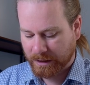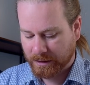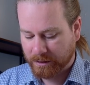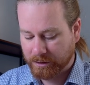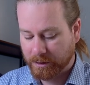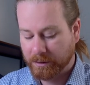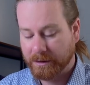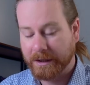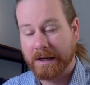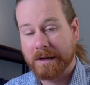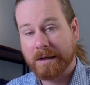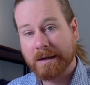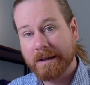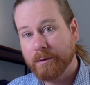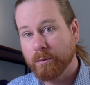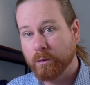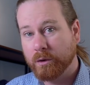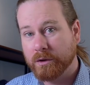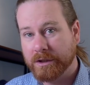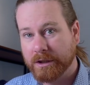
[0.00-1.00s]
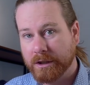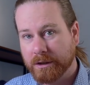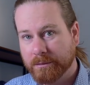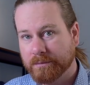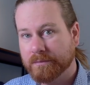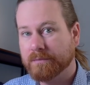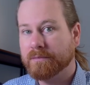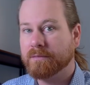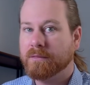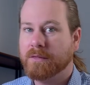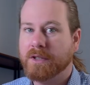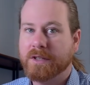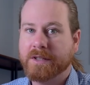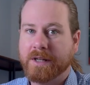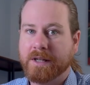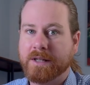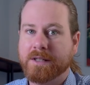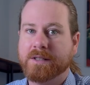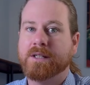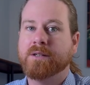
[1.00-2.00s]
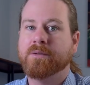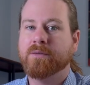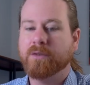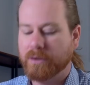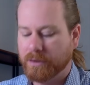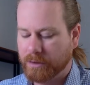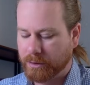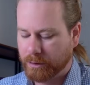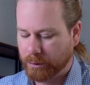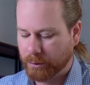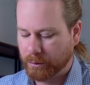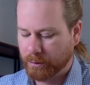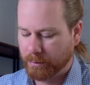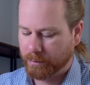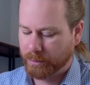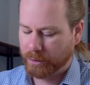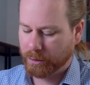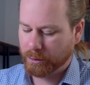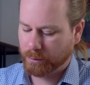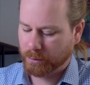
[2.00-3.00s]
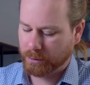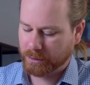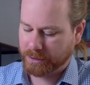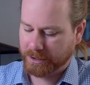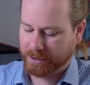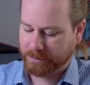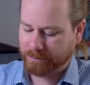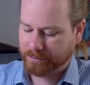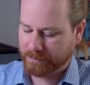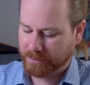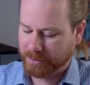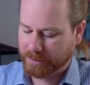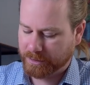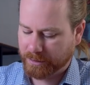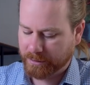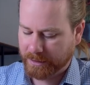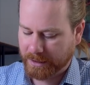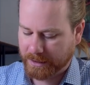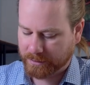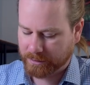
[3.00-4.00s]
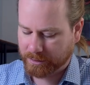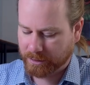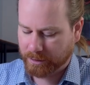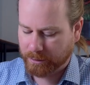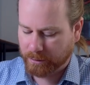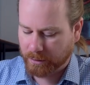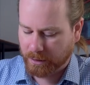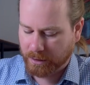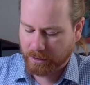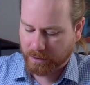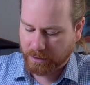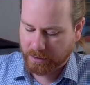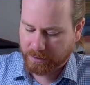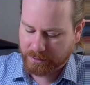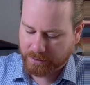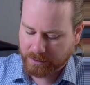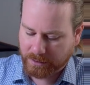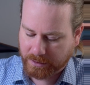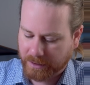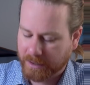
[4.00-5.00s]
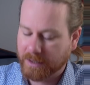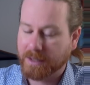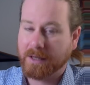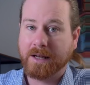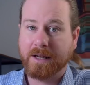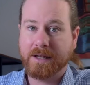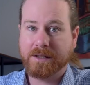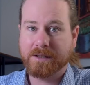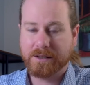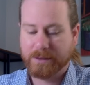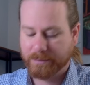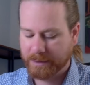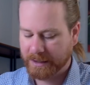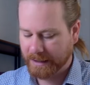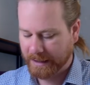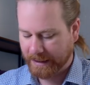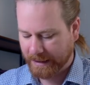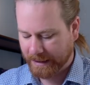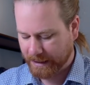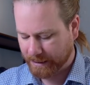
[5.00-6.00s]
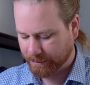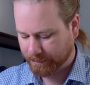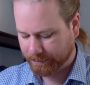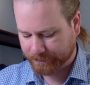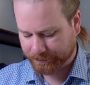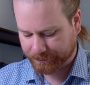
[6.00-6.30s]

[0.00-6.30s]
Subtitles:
So yeah, clean water is different to pure water. So yeah, so our answer has to be A.